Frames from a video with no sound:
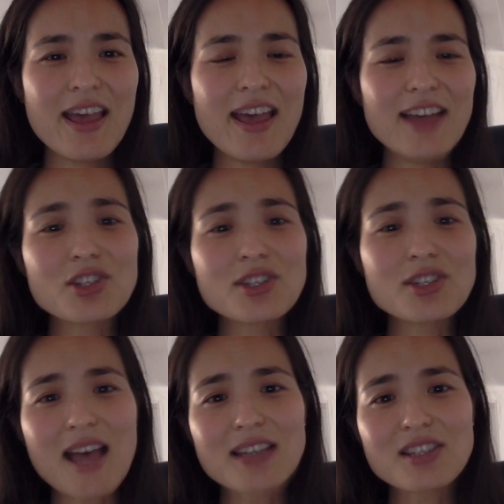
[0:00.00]
and just
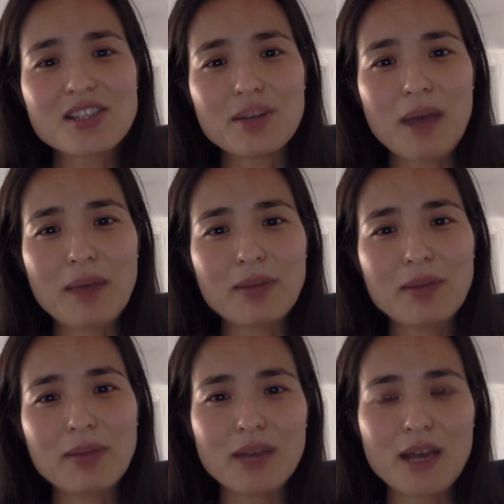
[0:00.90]
last year published
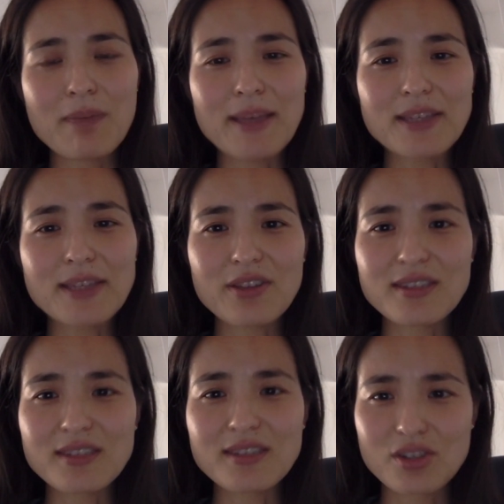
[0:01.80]
a book based on
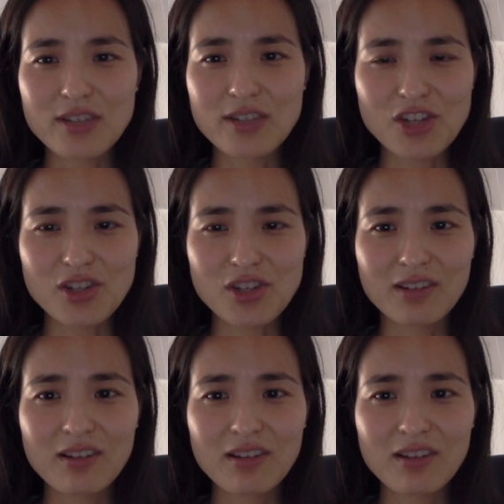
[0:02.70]
this dissertation,